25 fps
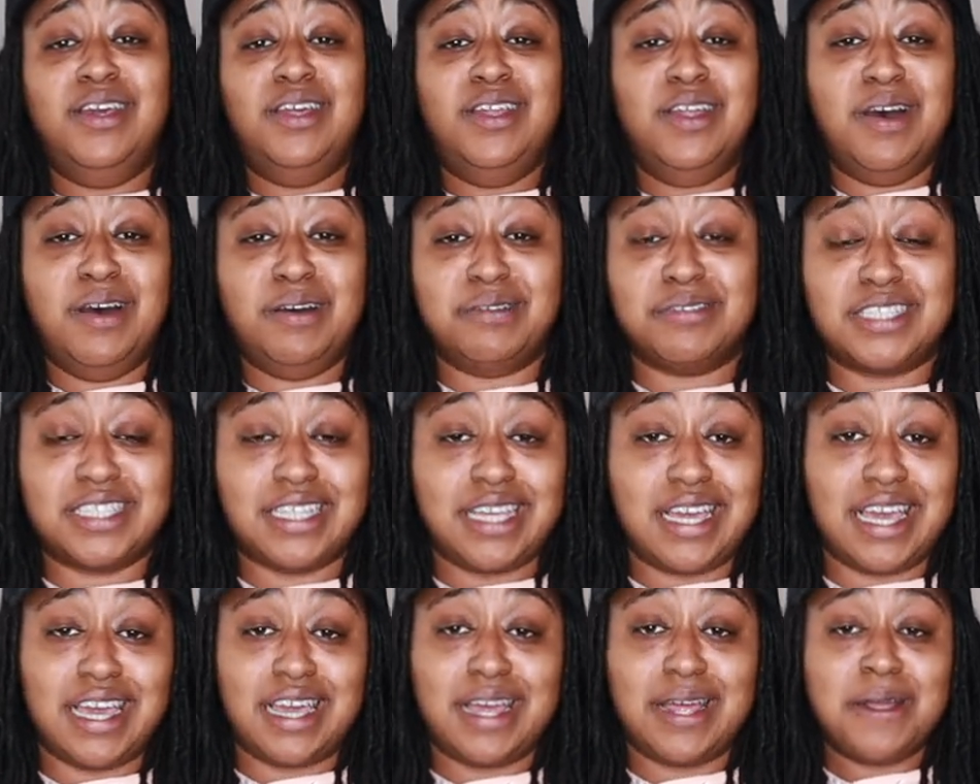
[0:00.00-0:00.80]
You know what I'm
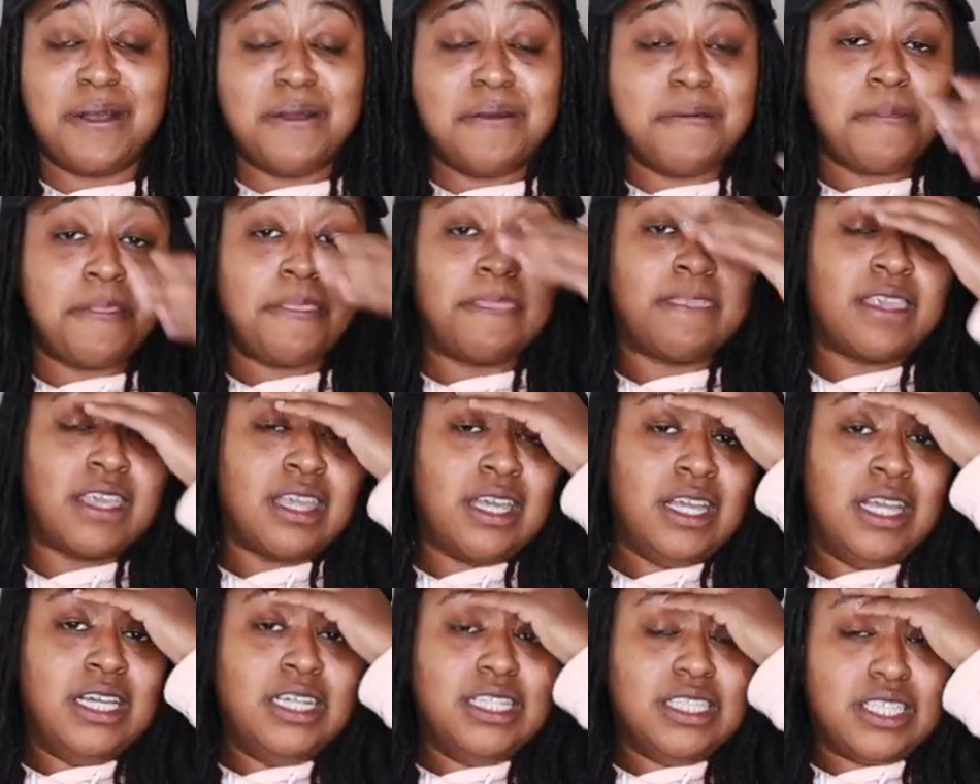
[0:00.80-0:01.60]
saying?
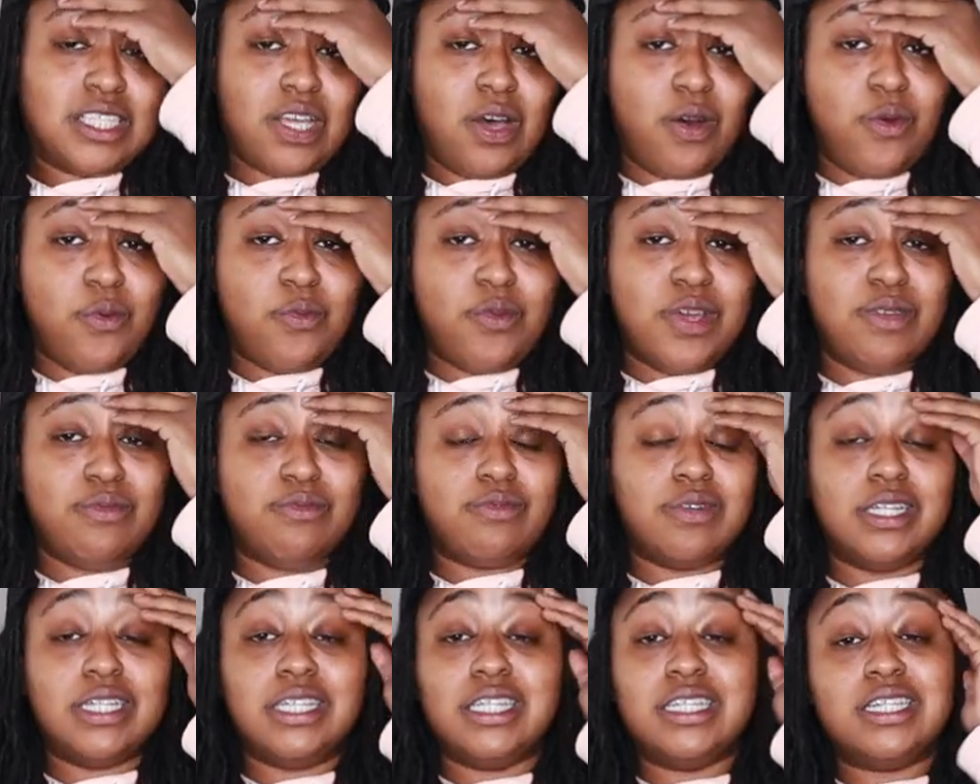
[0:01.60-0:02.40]
So we
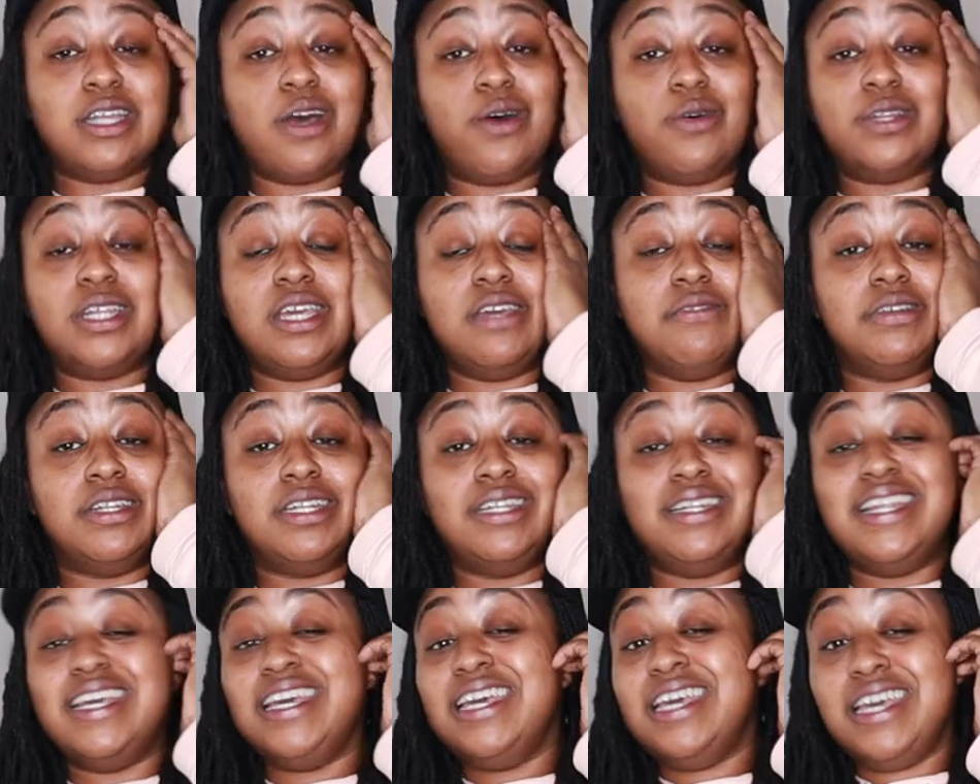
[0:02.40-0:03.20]
really don't
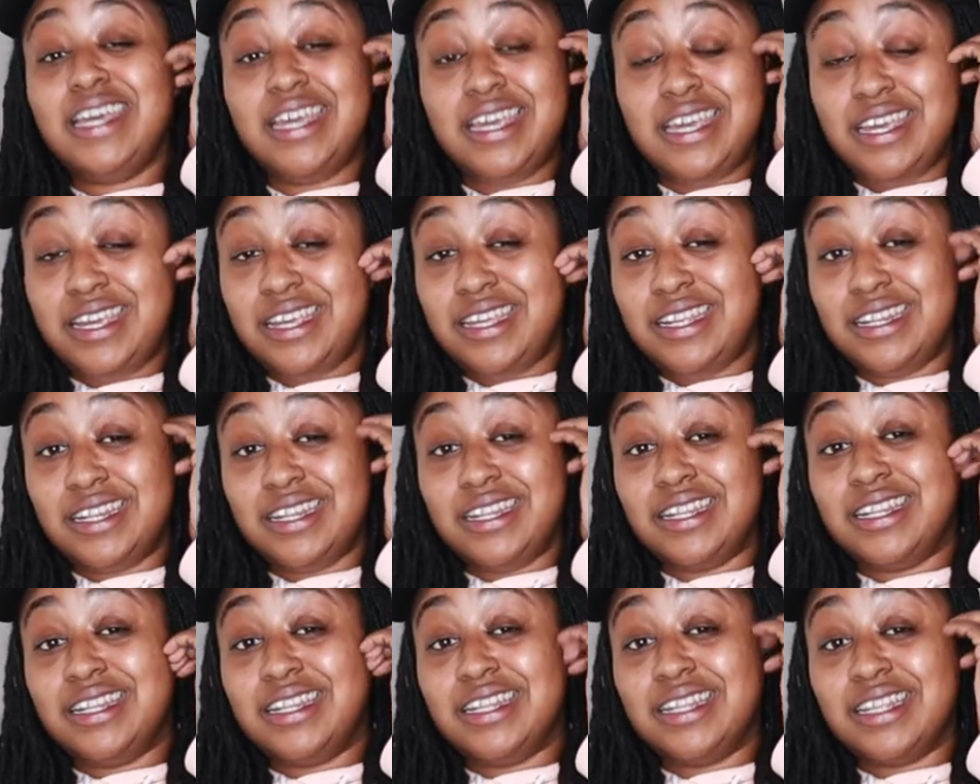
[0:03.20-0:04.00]
even need
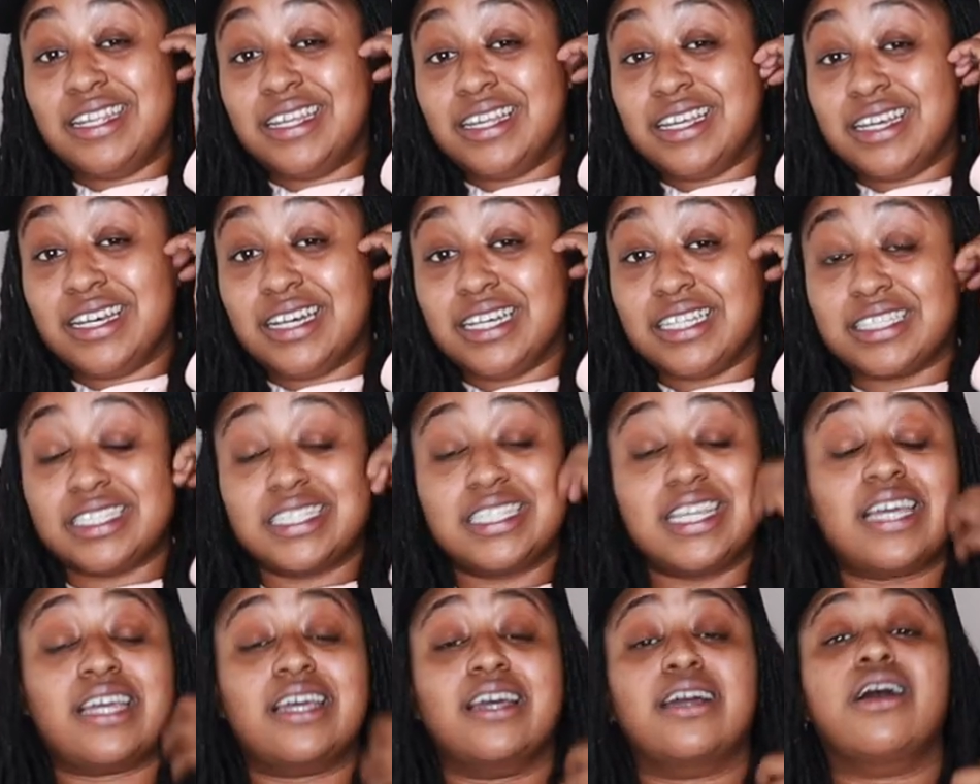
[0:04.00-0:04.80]
a
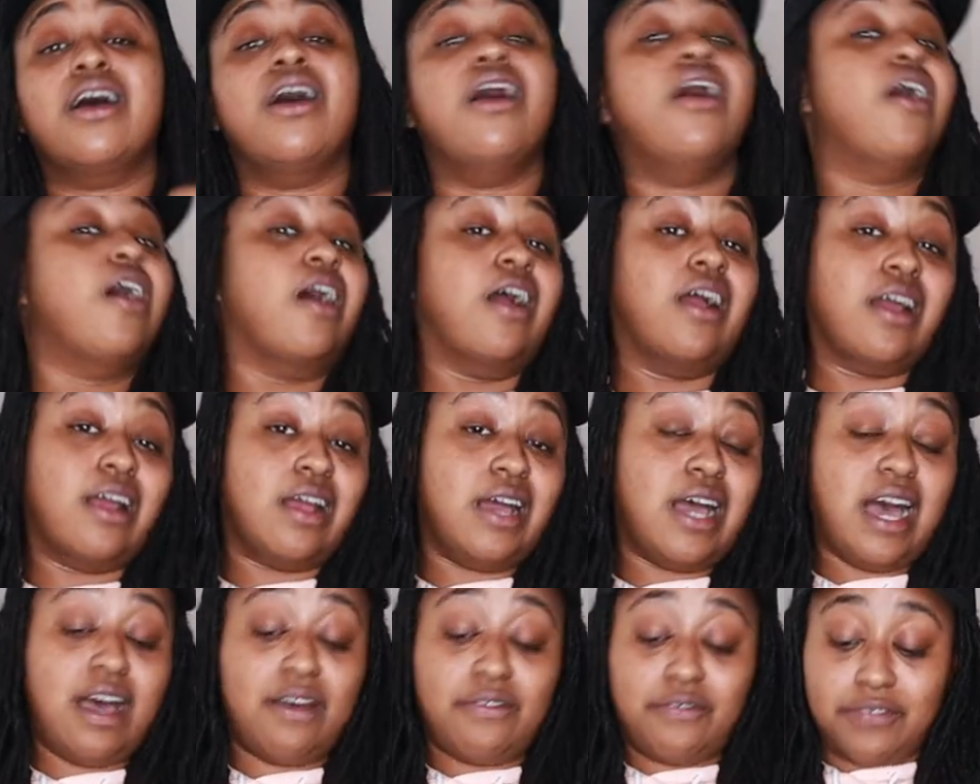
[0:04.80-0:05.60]
second
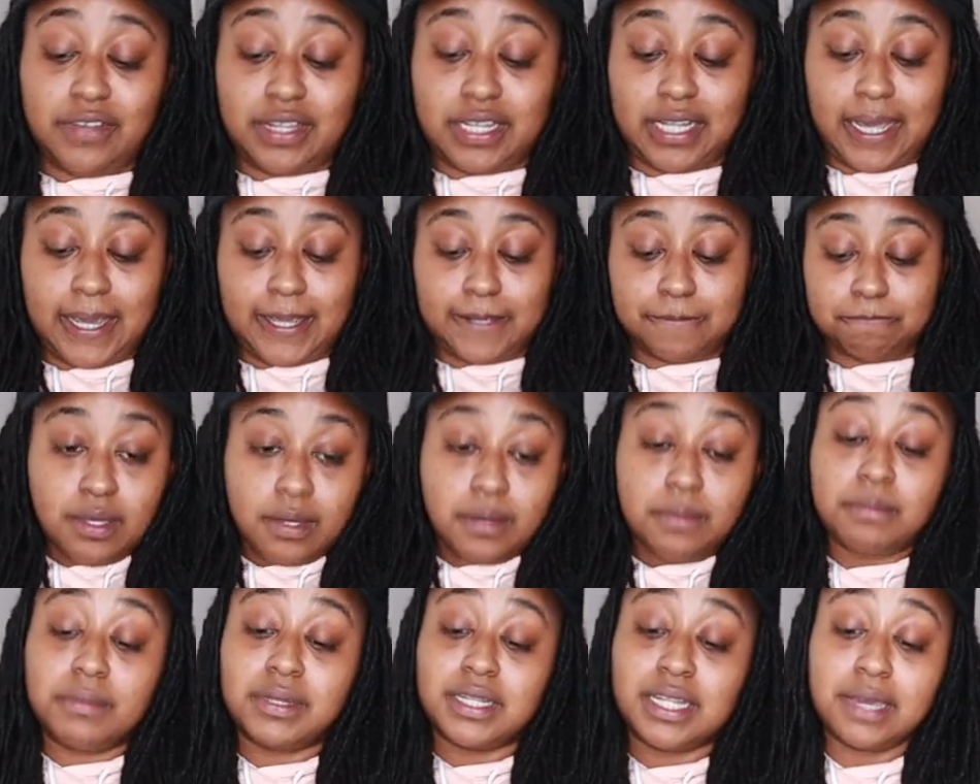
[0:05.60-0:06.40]
car, I feel like.
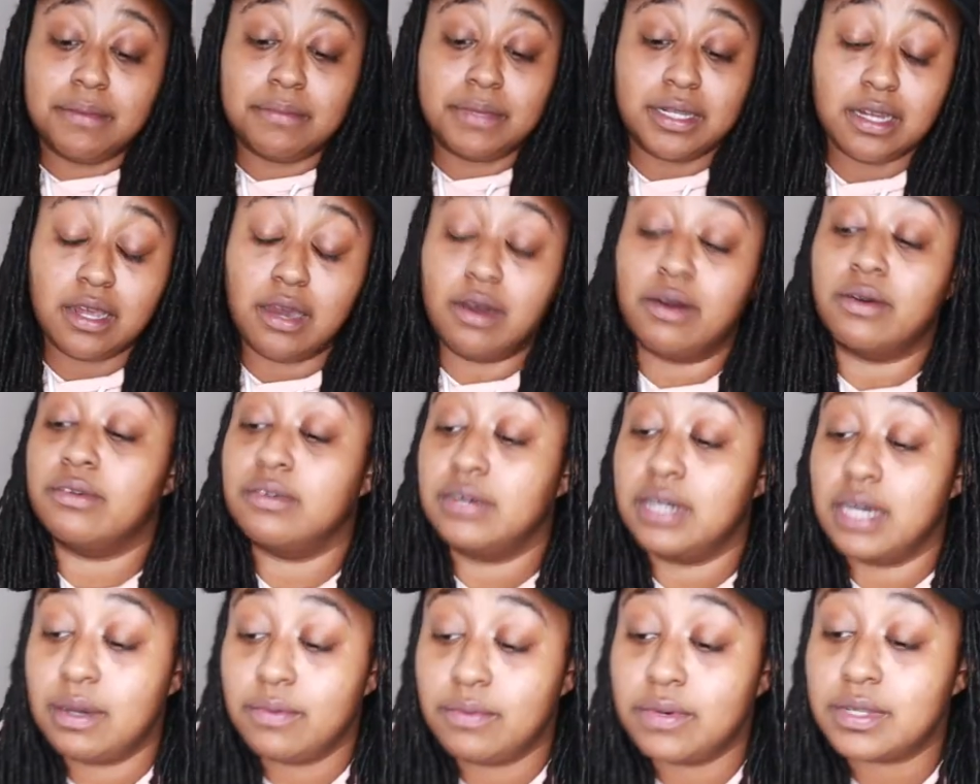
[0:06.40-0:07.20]
But let me
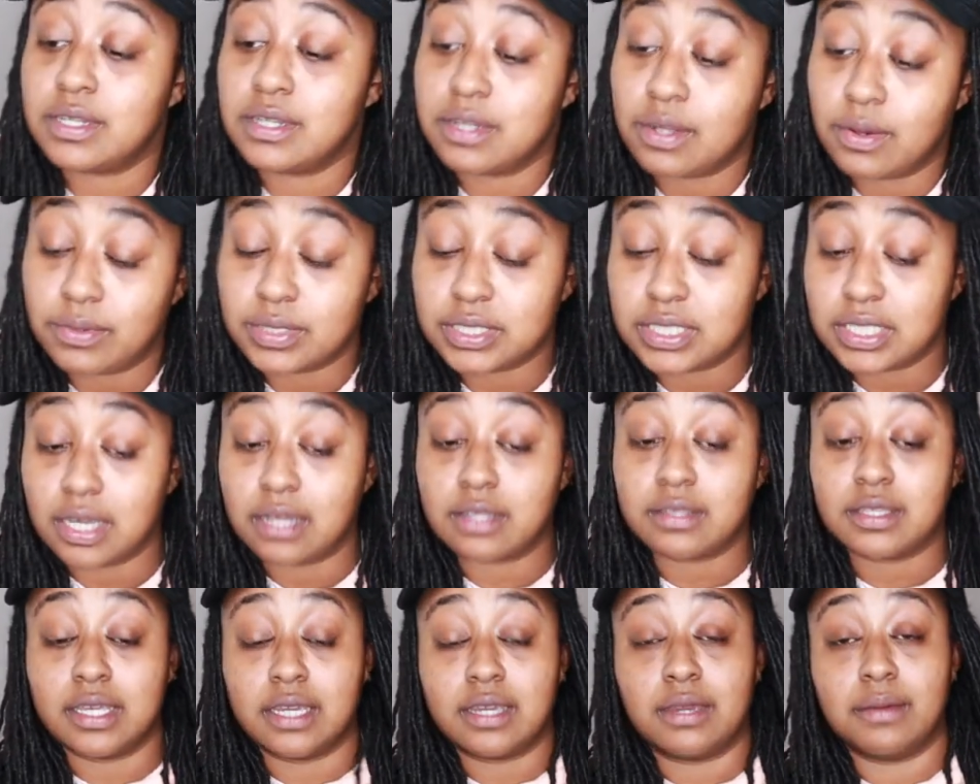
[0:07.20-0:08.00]
know. I want to know what
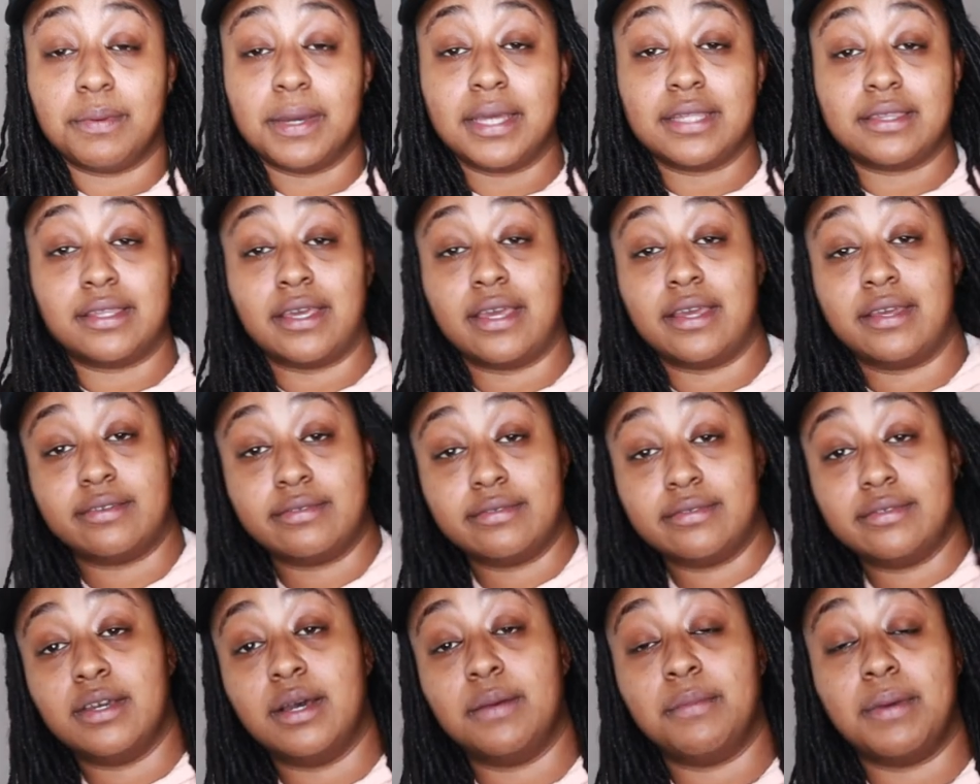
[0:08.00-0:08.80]
y'all think about that.
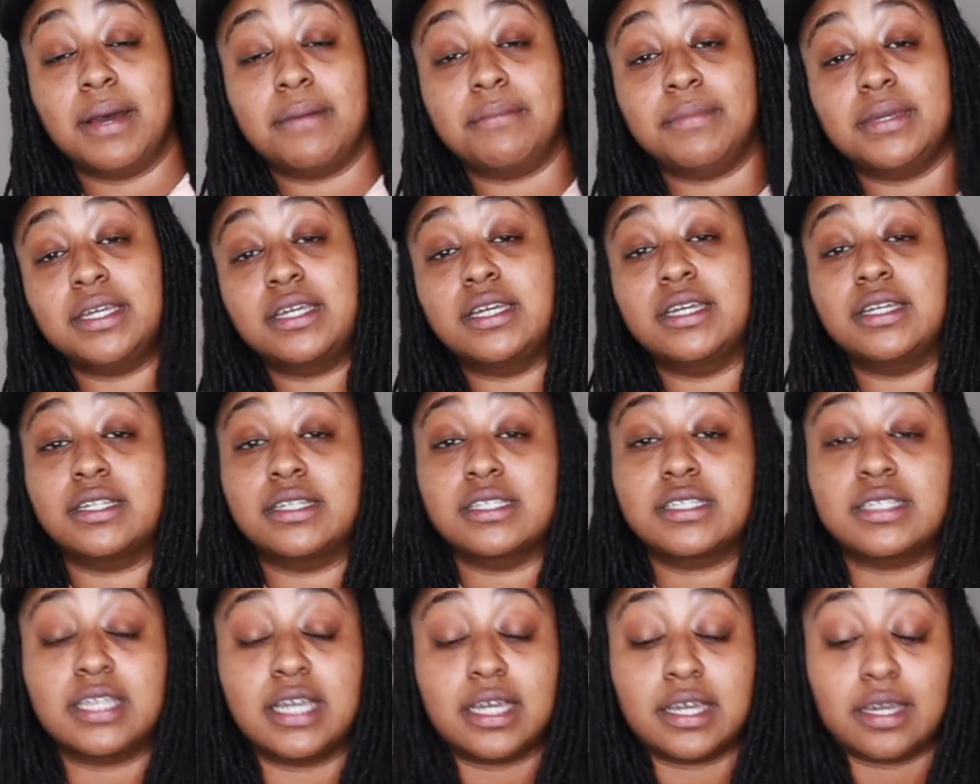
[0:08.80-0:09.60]
About me
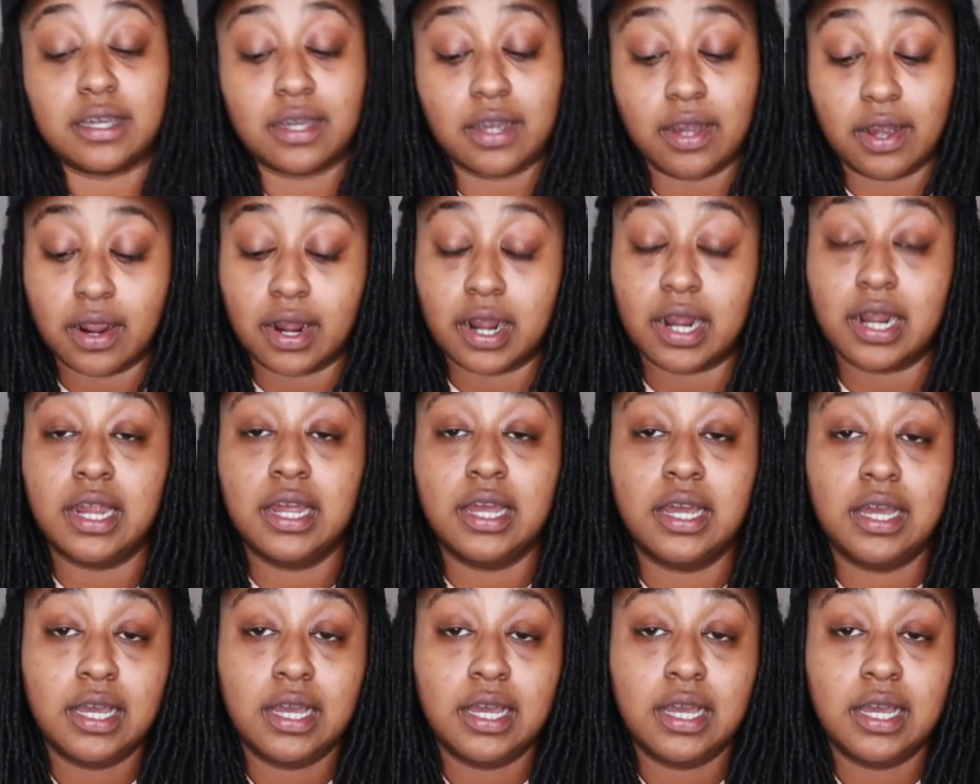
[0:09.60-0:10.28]
getting a second car.